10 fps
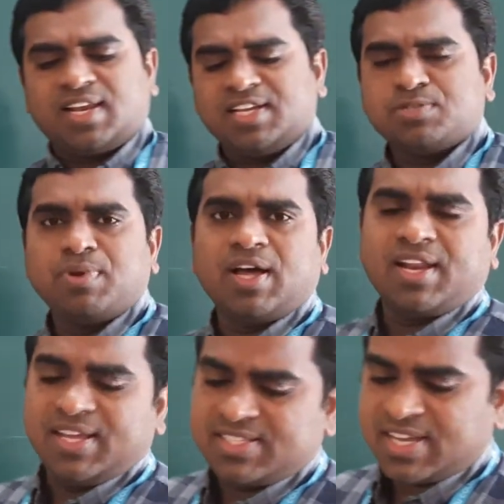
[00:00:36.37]
HBr,
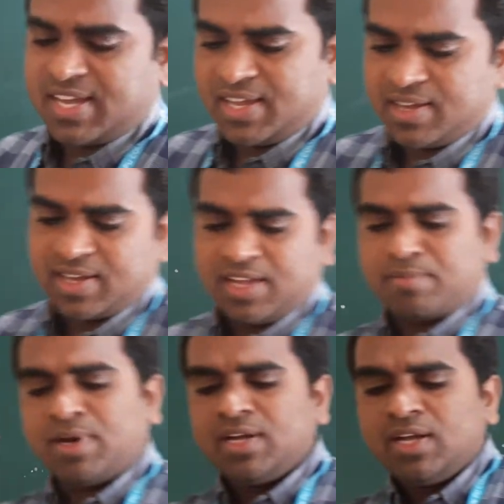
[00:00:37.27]
HI, clear
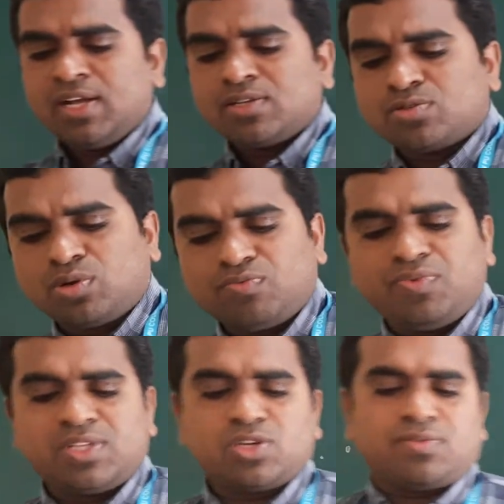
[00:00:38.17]
ma? So
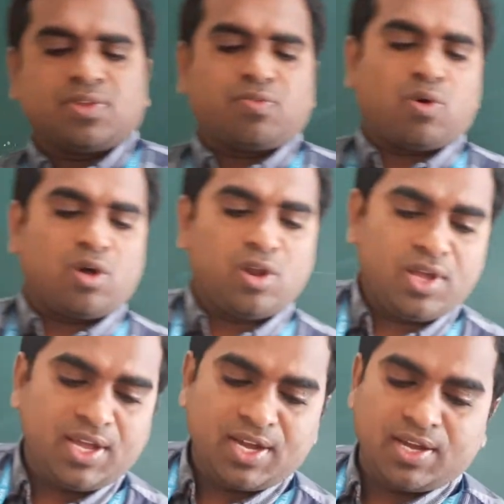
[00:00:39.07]
which of the
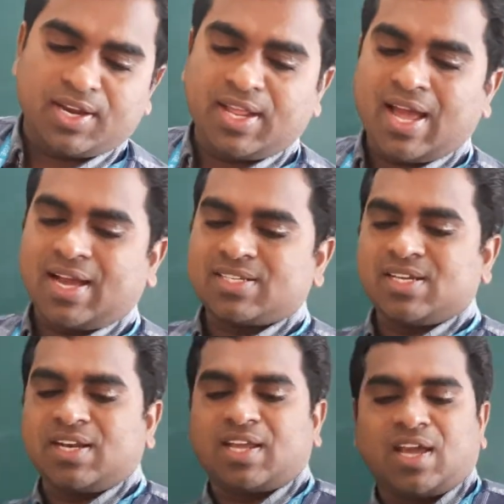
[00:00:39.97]
following
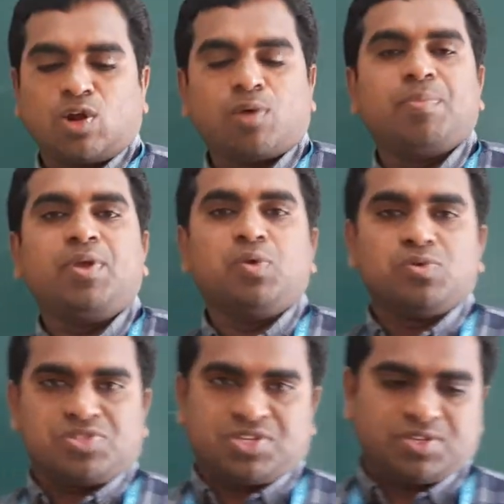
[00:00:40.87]
reaction cannot be
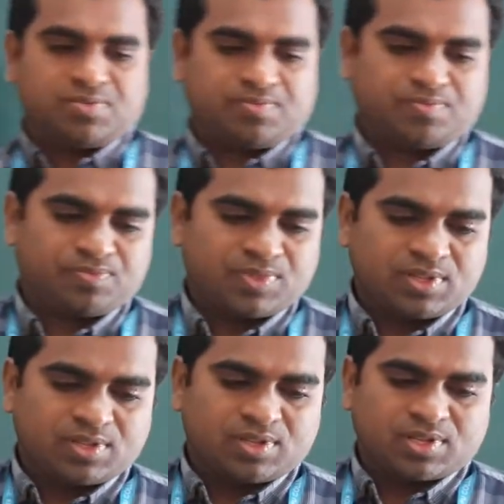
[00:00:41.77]
used?
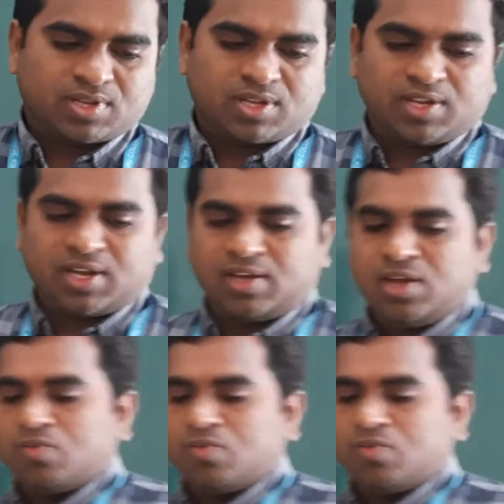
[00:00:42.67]
Clear?